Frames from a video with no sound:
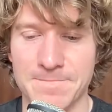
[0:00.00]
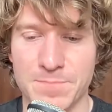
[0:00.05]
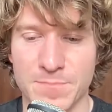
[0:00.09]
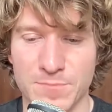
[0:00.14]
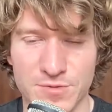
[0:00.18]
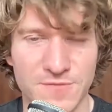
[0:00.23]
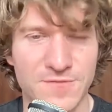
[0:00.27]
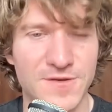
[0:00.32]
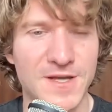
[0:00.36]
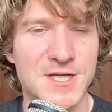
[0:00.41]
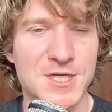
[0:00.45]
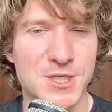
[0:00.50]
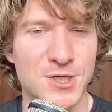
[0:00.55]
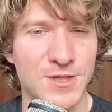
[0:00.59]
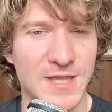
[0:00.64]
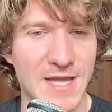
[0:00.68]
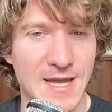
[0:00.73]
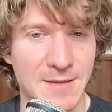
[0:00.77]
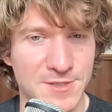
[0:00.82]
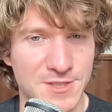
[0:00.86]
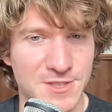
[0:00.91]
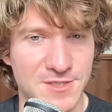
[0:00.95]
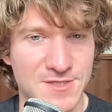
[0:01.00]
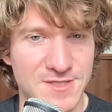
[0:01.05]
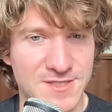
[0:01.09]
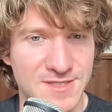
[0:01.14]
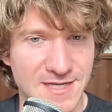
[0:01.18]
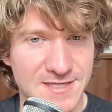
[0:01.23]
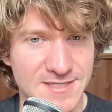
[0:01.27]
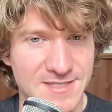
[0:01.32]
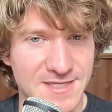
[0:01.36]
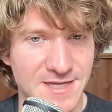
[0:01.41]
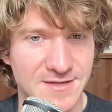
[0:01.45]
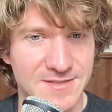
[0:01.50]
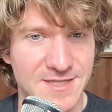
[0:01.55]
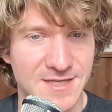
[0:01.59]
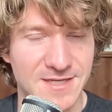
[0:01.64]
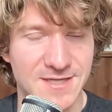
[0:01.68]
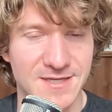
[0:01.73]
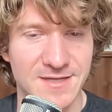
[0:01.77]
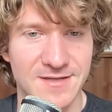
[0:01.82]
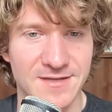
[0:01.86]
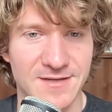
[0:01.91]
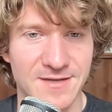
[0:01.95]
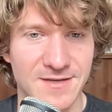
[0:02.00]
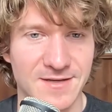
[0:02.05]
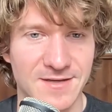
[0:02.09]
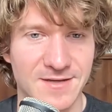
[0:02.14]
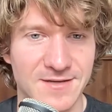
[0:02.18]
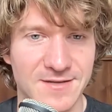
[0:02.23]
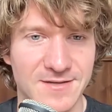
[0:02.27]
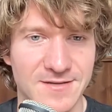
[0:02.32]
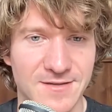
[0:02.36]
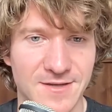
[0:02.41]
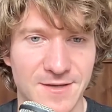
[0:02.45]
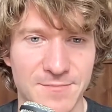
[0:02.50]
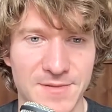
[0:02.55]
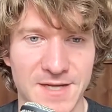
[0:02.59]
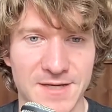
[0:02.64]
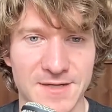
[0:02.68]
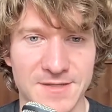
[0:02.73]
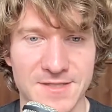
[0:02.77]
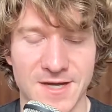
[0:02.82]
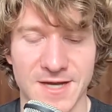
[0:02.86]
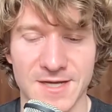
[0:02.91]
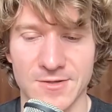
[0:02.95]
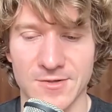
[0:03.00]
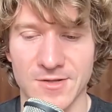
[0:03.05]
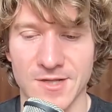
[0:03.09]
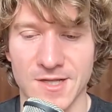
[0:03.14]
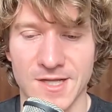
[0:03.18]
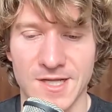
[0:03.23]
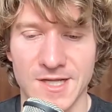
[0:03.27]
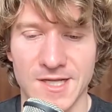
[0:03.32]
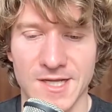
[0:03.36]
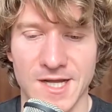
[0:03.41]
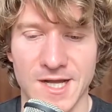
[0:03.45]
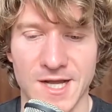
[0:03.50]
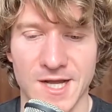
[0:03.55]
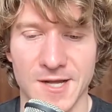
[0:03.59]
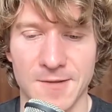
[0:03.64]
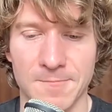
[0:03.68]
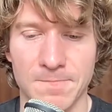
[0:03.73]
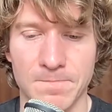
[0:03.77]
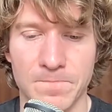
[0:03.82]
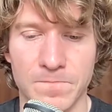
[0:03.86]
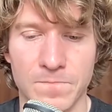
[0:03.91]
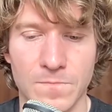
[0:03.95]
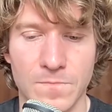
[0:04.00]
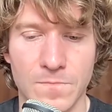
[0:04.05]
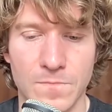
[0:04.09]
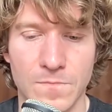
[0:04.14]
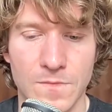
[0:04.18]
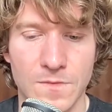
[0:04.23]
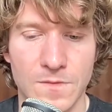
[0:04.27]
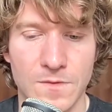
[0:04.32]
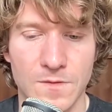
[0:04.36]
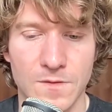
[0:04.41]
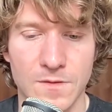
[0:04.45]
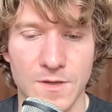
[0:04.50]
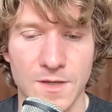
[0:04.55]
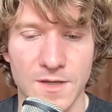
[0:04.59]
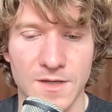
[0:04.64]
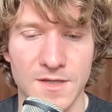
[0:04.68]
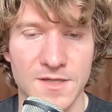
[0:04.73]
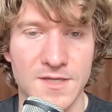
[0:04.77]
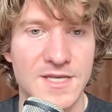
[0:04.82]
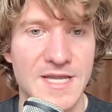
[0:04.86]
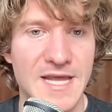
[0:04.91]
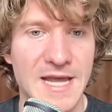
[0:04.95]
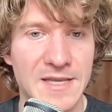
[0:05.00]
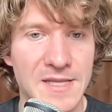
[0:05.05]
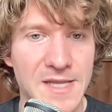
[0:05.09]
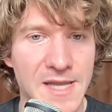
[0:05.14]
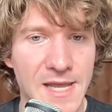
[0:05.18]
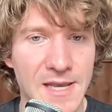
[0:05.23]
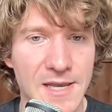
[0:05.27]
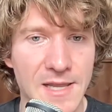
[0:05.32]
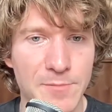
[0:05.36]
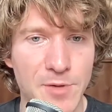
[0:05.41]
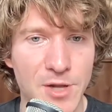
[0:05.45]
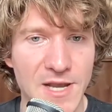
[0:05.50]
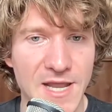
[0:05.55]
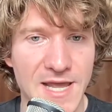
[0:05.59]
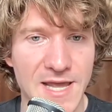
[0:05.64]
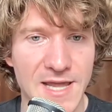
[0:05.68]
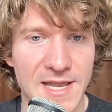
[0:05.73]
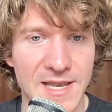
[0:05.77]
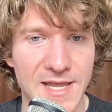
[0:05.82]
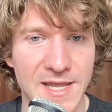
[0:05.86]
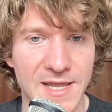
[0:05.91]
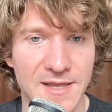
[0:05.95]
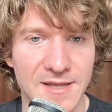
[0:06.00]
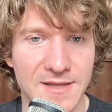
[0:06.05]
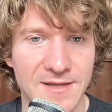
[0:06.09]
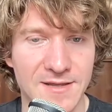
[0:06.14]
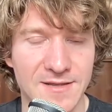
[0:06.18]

that sounds like a better title. Daniele Bolelli,